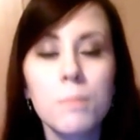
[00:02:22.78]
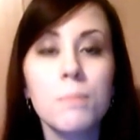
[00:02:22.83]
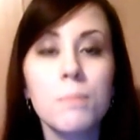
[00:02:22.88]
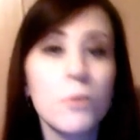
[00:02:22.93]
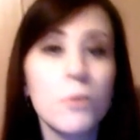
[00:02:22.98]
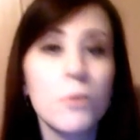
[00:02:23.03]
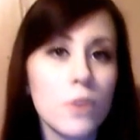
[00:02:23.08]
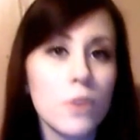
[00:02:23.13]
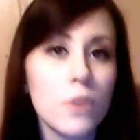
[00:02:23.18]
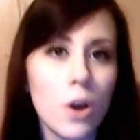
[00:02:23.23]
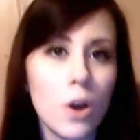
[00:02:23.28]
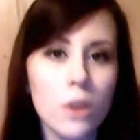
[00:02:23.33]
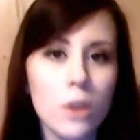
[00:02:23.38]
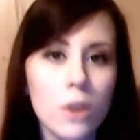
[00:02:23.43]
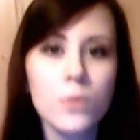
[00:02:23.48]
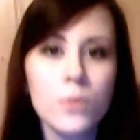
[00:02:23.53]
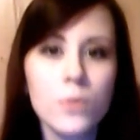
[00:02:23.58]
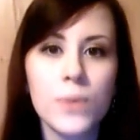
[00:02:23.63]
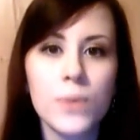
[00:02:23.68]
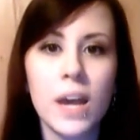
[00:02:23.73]
Moving
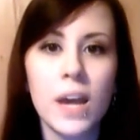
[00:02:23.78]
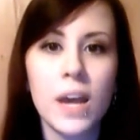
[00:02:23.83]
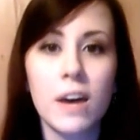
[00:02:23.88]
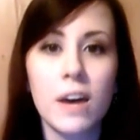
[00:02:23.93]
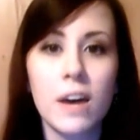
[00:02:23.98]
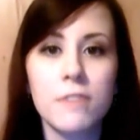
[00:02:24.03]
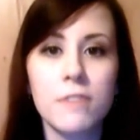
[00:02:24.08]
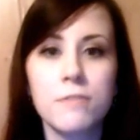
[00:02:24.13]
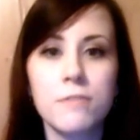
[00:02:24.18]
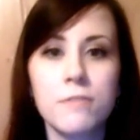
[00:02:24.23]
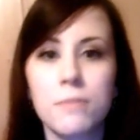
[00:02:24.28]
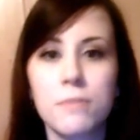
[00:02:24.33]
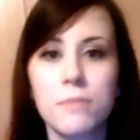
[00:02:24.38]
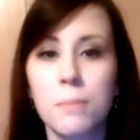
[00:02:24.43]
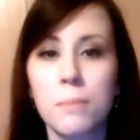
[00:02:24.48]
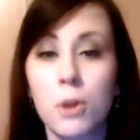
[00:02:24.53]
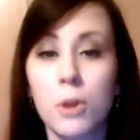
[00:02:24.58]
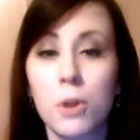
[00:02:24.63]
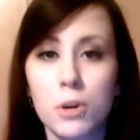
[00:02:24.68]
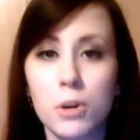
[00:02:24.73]
on, we have
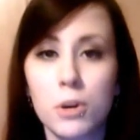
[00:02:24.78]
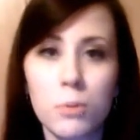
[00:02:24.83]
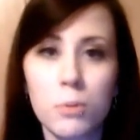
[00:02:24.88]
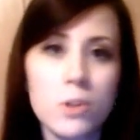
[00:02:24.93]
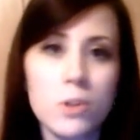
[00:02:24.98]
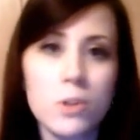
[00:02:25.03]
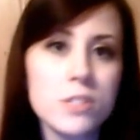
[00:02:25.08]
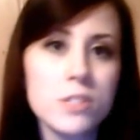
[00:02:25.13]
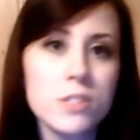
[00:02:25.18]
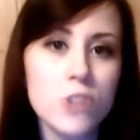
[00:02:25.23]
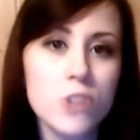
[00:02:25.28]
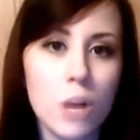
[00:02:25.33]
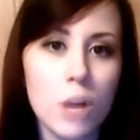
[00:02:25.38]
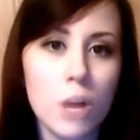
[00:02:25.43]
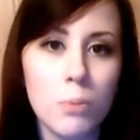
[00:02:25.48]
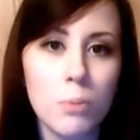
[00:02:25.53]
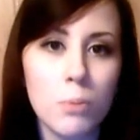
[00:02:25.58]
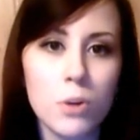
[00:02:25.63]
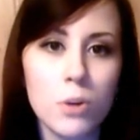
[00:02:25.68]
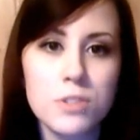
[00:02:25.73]
marker boards and
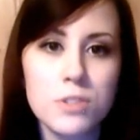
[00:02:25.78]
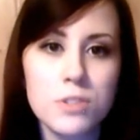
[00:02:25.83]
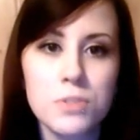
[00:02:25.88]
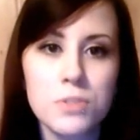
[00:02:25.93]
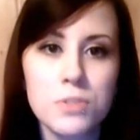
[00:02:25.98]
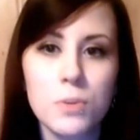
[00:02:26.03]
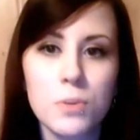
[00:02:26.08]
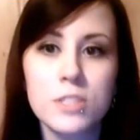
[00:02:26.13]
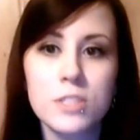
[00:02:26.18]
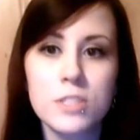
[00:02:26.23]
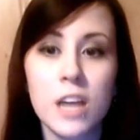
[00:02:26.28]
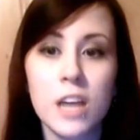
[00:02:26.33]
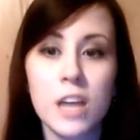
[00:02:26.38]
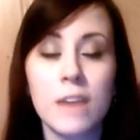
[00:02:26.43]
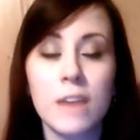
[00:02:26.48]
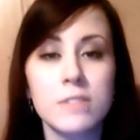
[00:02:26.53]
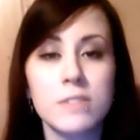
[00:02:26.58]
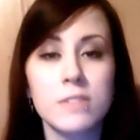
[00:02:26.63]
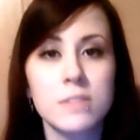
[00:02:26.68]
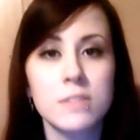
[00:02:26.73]
chalkboards, which
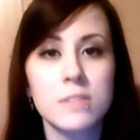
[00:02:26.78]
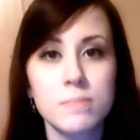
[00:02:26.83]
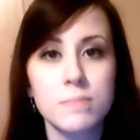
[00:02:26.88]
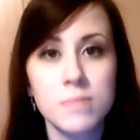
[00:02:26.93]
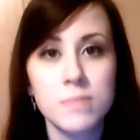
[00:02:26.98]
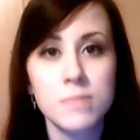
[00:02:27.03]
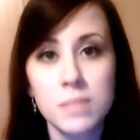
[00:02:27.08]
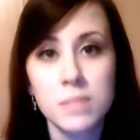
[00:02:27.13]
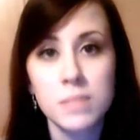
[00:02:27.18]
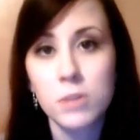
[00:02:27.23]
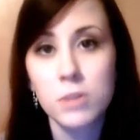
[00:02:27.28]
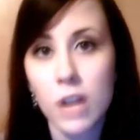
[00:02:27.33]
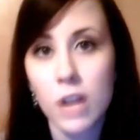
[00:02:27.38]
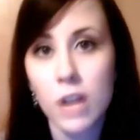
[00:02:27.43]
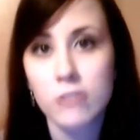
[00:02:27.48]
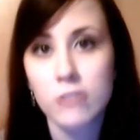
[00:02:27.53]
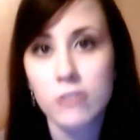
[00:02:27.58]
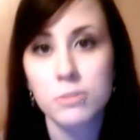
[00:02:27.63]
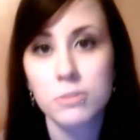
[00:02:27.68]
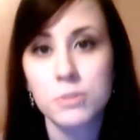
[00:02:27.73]
have similar
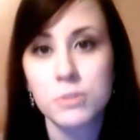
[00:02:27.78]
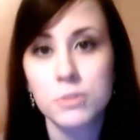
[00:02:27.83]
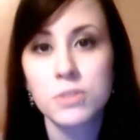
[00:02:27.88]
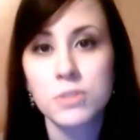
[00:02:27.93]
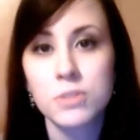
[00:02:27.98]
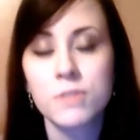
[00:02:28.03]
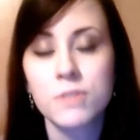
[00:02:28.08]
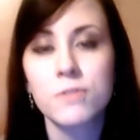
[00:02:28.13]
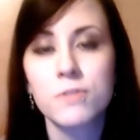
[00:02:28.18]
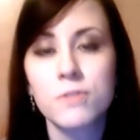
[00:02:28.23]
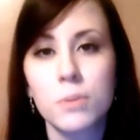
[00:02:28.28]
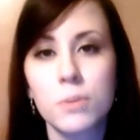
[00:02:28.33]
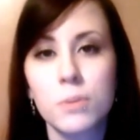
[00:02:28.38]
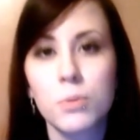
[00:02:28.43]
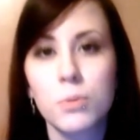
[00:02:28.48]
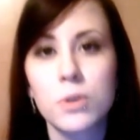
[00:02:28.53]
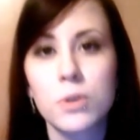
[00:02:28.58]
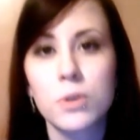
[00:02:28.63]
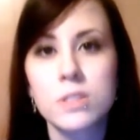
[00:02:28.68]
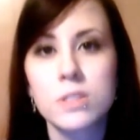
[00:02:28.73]
attributes to
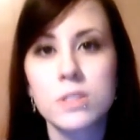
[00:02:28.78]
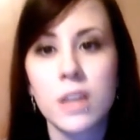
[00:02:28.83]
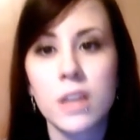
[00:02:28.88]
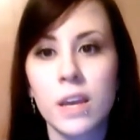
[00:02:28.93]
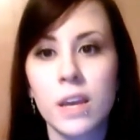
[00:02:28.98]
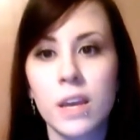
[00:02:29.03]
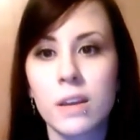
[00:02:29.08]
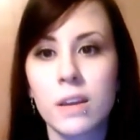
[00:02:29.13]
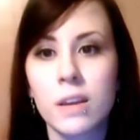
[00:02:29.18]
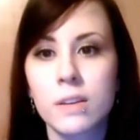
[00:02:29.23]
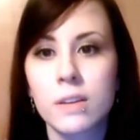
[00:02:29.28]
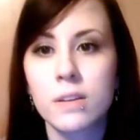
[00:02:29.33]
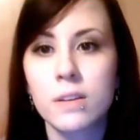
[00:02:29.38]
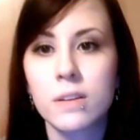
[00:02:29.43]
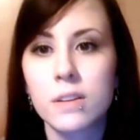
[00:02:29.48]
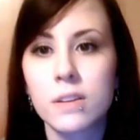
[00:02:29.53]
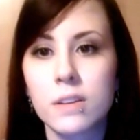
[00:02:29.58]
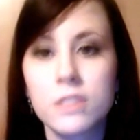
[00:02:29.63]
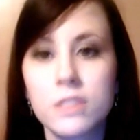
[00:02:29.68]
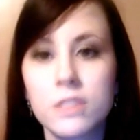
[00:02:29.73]
flipboards and
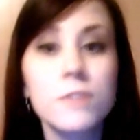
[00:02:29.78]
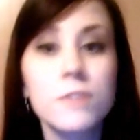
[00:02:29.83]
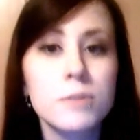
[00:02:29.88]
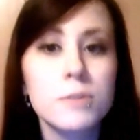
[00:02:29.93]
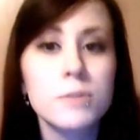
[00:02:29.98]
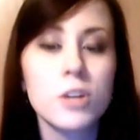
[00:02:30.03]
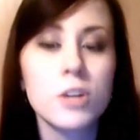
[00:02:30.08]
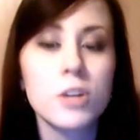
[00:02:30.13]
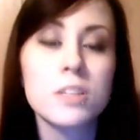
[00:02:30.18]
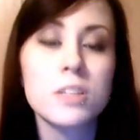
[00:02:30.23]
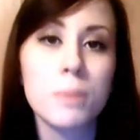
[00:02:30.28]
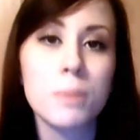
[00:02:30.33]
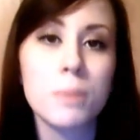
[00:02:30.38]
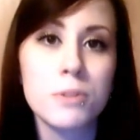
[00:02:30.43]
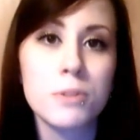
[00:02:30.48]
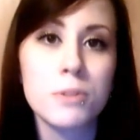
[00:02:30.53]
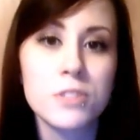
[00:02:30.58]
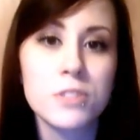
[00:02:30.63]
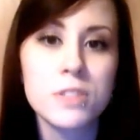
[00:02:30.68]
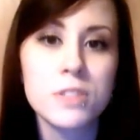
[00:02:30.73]
to flip charts and
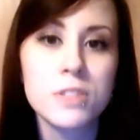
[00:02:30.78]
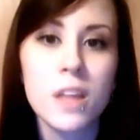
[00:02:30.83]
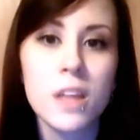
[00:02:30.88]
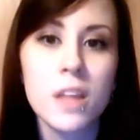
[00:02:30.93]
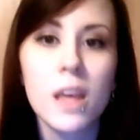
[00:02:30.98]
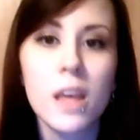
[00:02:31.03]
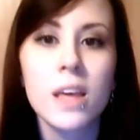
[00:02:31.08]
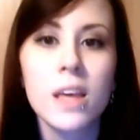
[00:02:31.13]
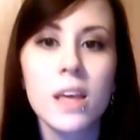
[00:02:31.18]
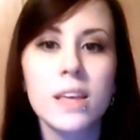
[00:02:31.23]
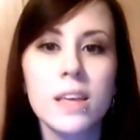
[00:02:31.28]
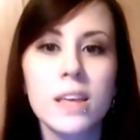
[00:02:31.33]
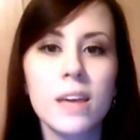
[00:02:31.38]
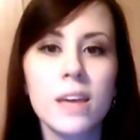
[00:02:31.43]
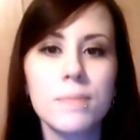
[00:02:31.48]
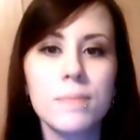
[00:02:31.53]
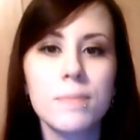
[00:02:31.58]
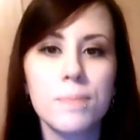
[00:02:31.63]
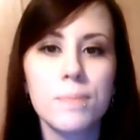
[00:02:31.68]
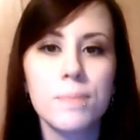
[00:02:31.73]
posters,
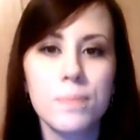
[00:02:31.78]
yet